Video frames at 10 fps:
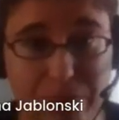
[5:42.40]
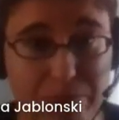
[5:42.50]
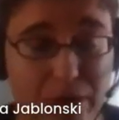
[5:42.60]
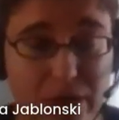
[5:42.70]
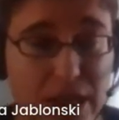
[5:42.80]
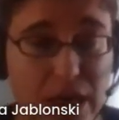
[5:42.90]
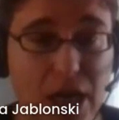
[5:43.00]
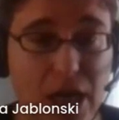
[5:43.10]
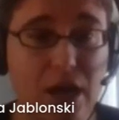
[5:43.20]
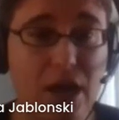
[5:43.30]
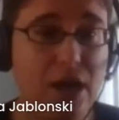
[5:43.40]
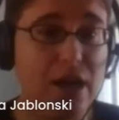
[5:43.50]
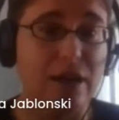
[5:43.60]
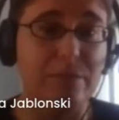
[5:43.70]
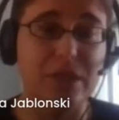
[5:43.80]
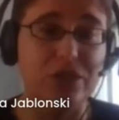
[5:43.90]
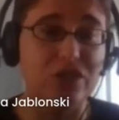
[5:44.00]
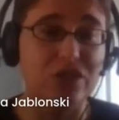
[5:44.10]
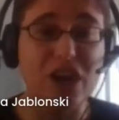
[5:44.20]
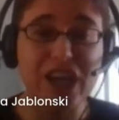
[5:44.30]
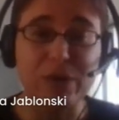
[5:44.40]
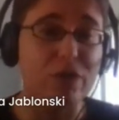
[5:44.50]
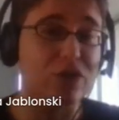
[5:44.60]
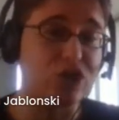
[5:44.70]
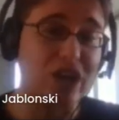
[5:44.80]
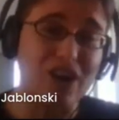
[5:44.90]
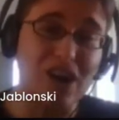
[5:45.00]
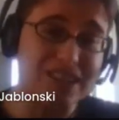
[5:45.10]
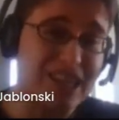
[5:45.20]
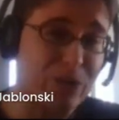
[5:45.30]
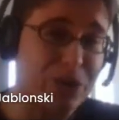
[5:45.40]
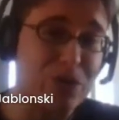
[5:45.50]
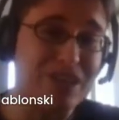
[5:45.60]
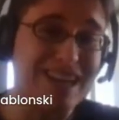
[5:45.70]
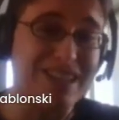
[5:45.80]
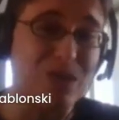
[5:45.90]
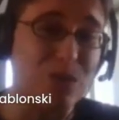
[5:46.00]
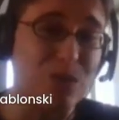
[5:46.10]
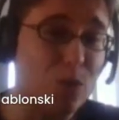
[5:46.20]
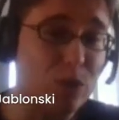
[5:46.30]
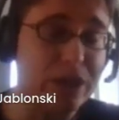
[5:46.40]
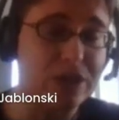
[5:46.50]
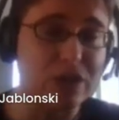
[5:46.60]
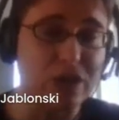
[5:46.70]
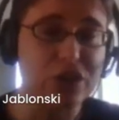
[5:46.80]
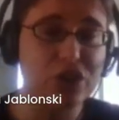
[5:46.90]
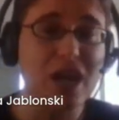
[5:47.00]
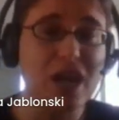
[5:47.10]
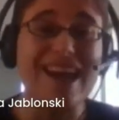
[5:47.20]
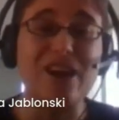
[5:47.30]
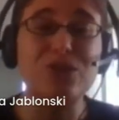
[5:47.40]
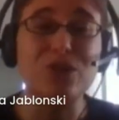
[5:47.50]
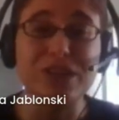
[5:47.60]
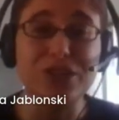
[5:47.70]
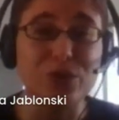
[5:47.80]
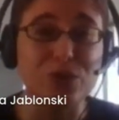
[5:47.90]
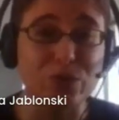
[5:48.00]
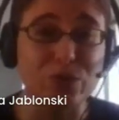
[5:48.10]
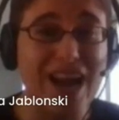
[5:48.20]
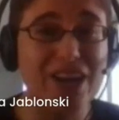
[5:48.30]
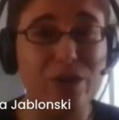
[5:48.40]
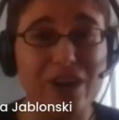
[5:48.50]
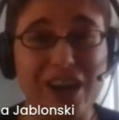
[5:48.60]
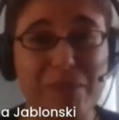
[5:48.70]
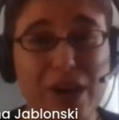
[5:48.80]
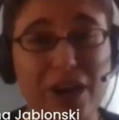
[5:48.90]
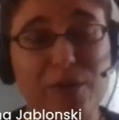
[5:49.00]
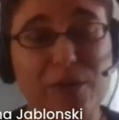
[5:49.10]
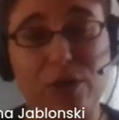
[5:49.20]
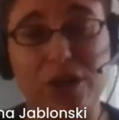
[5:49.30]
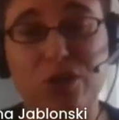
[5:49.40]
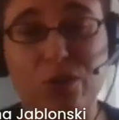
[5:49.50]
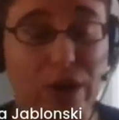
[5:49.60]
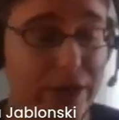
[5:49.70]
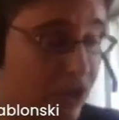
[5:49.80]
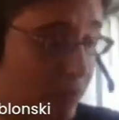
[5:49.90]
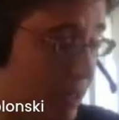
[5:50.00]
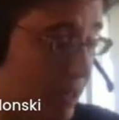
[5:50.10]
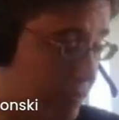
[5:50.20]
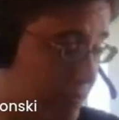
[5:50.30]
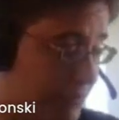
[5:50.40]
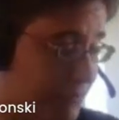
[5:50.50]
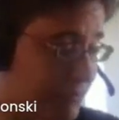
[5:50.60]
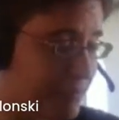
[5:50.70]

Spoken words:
right built in, such as document versioning, content reuse. It has Algolia search. It also lets you use React. You can embed components right in your Markdown.